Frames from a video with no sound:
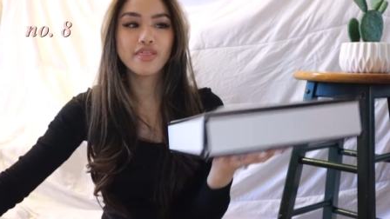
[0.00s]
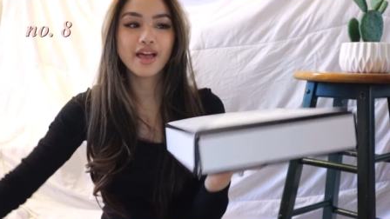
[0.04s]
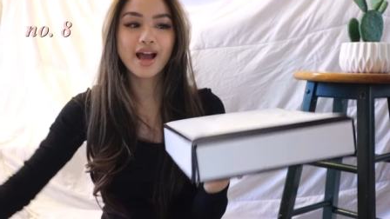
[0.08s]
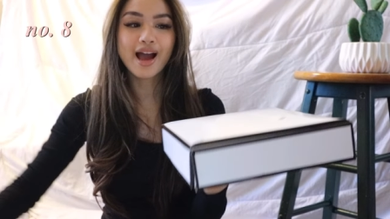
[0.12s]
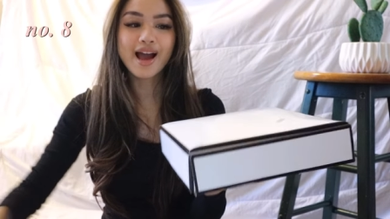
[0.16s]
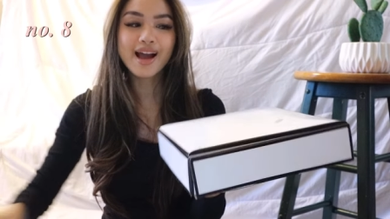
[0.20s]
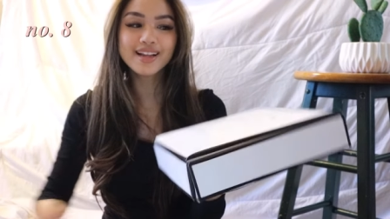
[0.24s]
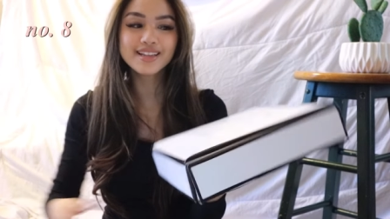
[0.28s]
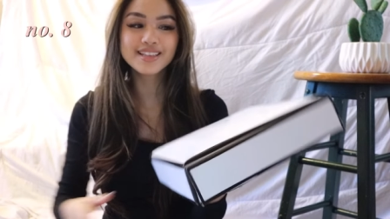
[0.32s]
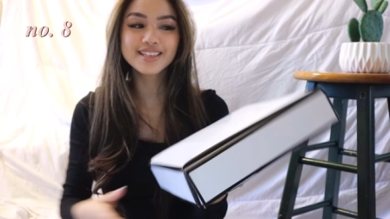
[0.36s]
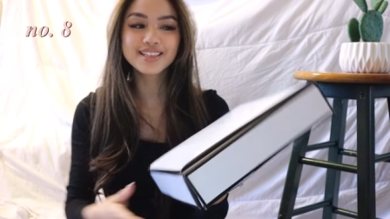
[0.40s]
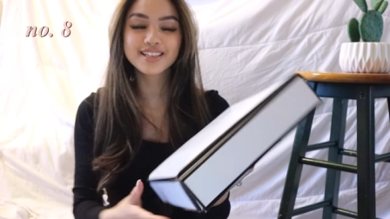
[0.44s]

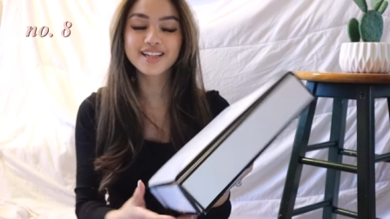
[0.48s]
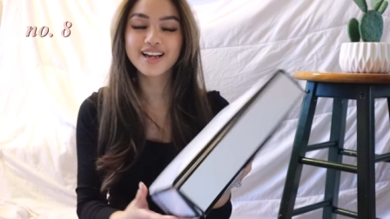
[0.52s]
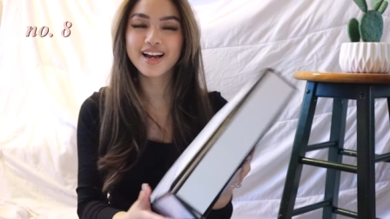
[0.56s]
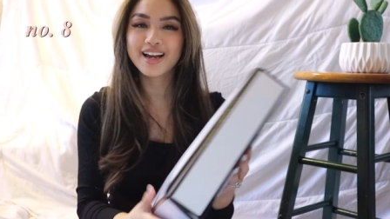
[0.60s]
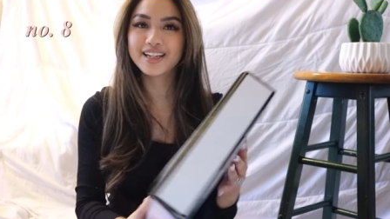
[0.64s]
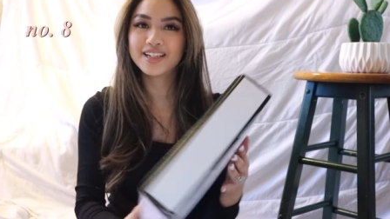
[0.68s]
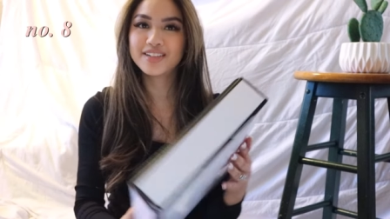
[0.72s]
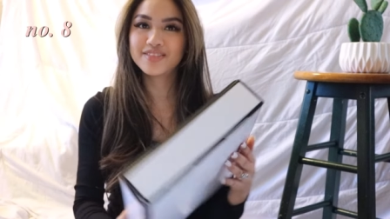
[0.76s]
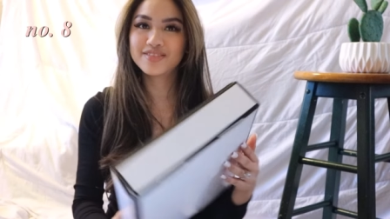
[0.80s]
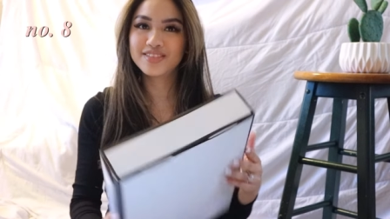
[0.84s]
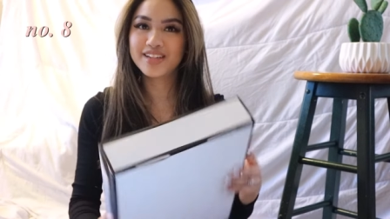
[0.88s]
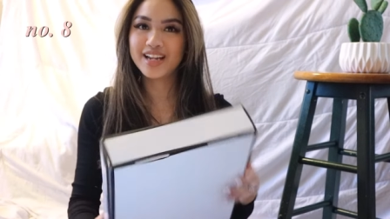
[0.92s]
that's
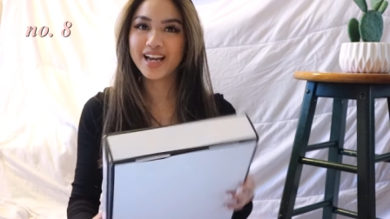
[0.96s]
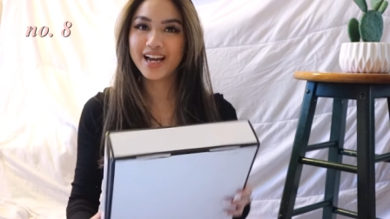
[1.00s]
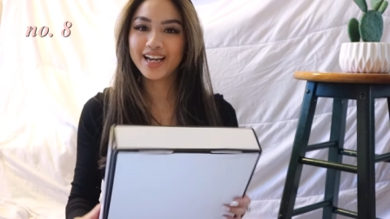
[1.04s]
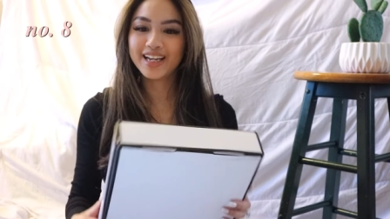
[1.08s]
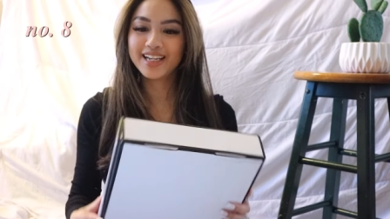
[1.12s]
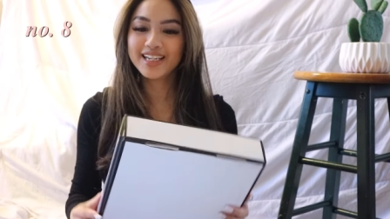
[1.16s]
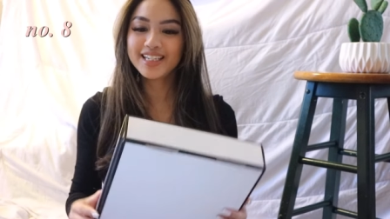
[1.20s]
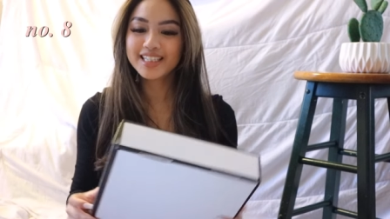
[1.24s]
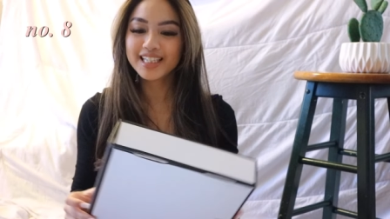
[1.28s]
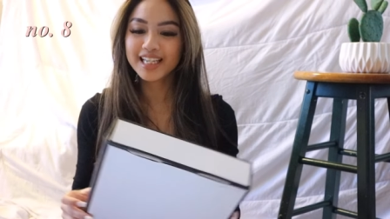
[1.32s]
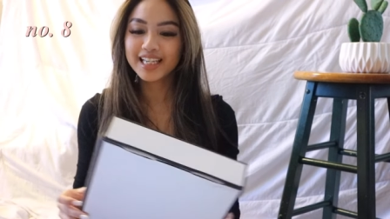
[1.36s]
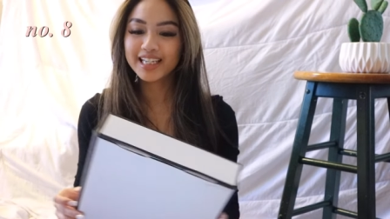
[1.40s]
kind of
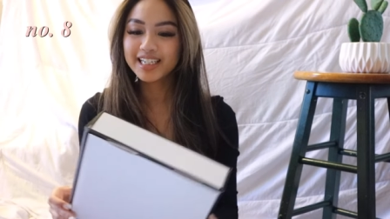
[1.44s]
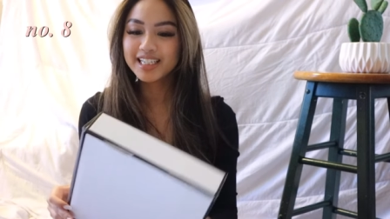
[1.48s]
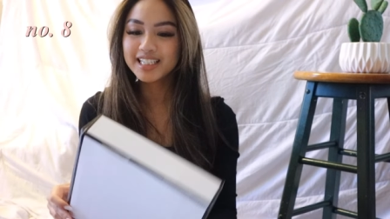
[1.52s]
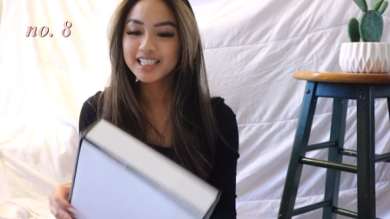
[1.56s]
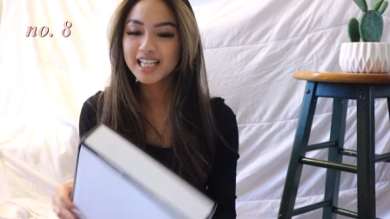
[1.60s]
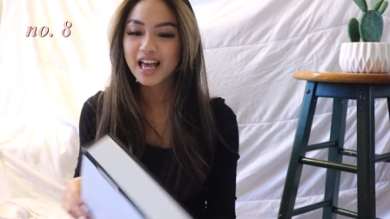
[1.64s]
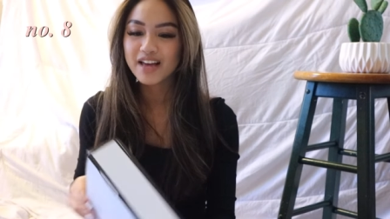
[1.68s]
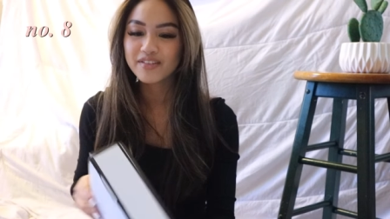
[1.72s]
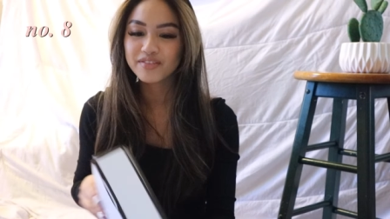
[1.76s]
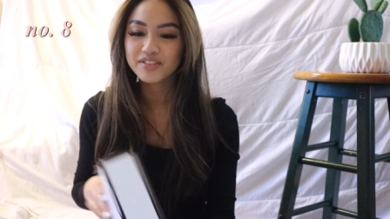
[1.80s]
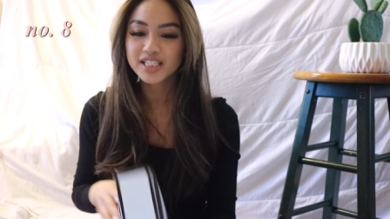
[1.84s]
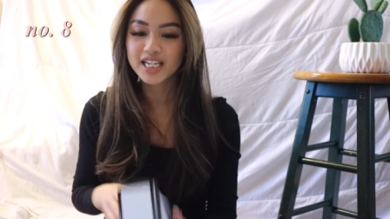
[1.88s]
nice it is
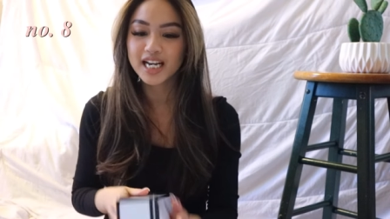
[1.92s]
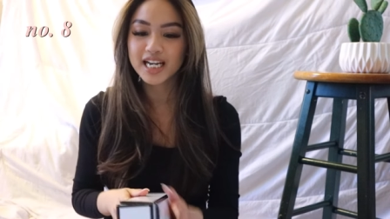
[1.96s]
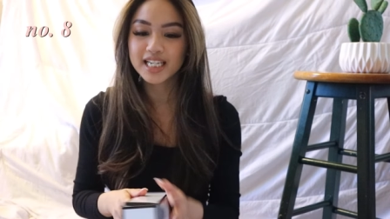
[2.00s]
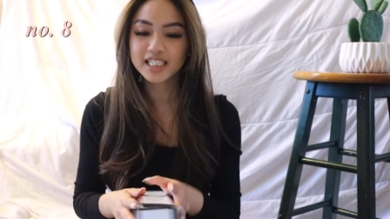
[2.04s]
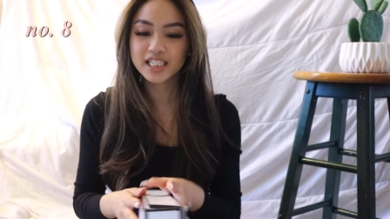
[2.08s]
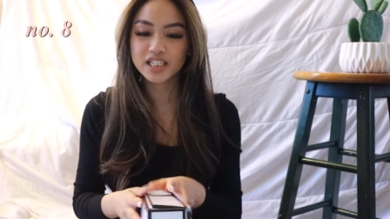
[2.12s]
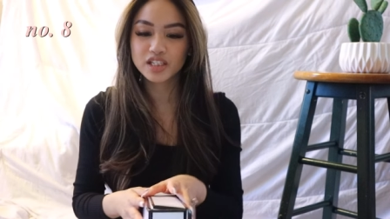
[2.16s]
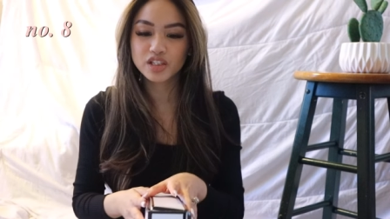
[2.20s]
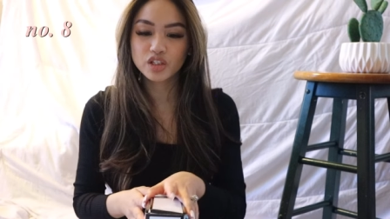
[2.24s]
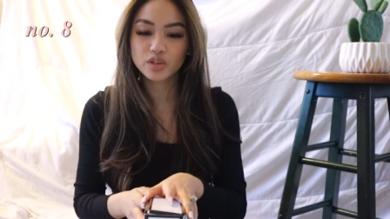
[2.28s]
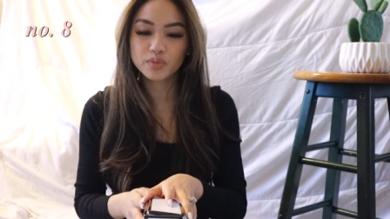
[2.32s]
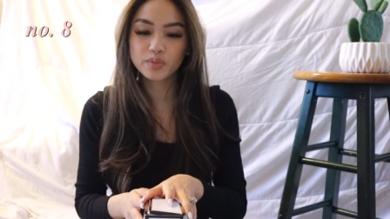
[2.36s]

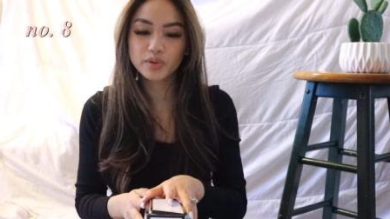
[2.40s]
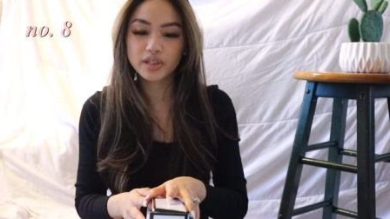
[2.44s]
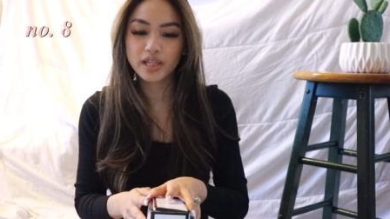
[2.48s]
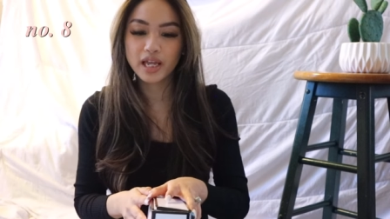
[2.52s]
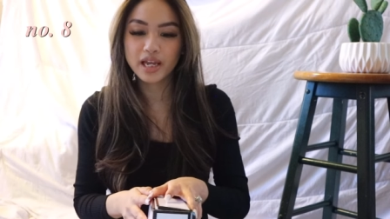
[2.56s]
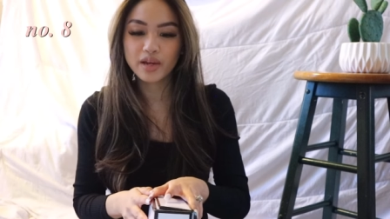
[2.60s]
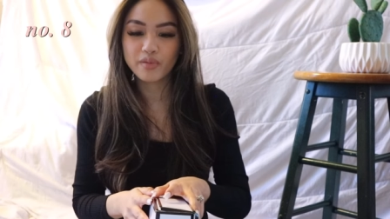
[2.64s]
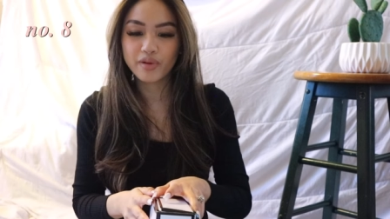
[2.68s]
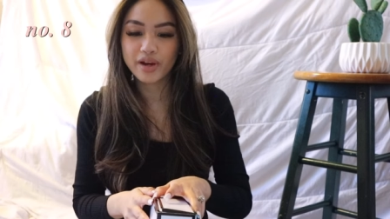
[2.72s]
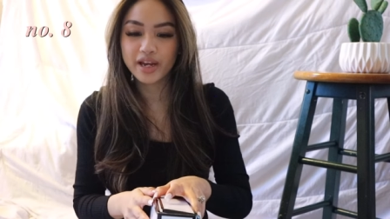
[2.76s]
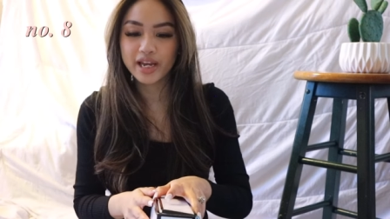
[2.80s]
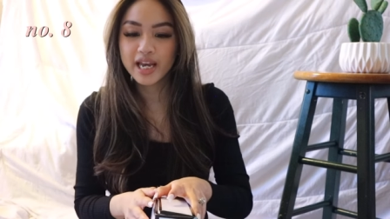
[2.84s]
advertised as super
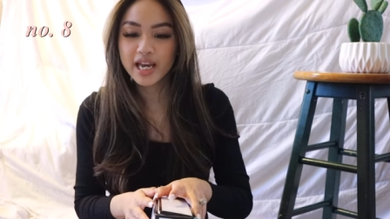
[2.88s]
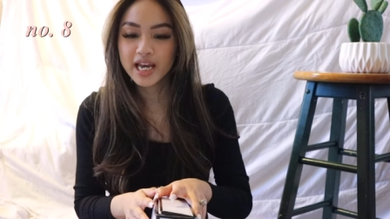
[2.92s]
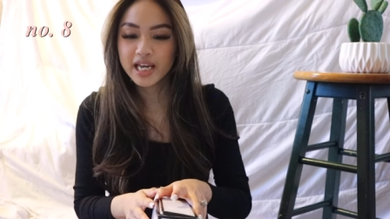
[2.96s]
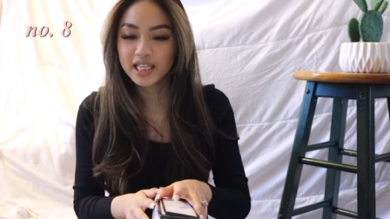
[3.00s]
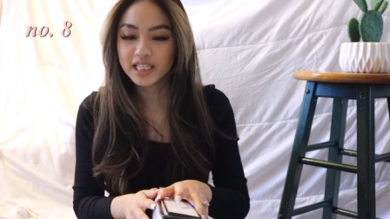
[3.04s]
lightweight